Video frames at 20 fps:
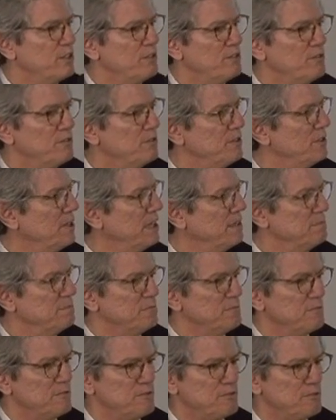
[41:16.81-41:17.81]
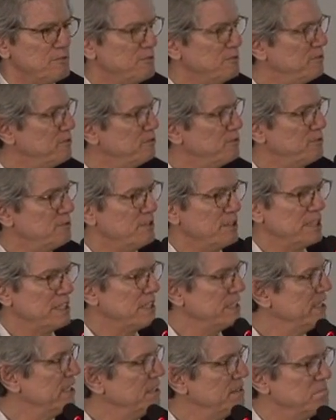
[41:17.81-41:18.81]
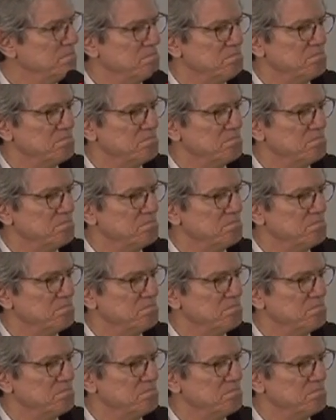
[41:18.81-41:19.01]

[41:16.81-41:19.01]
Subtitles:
it frontally.